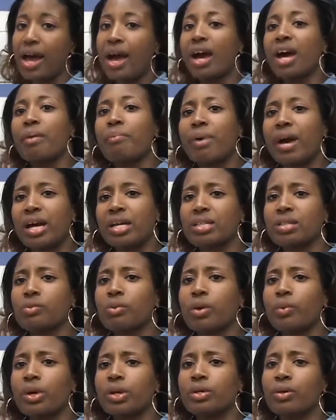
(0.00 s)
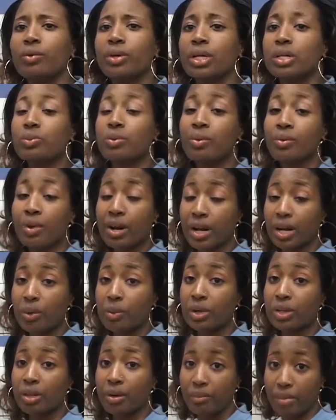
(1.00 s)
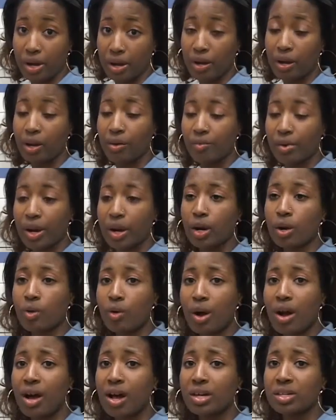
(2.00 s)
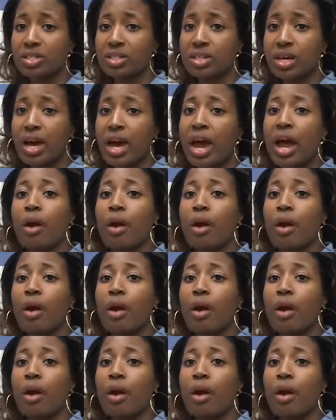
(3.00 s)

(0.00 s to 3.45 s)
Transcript: And basically, what we're doing is we're working with American Red Cross,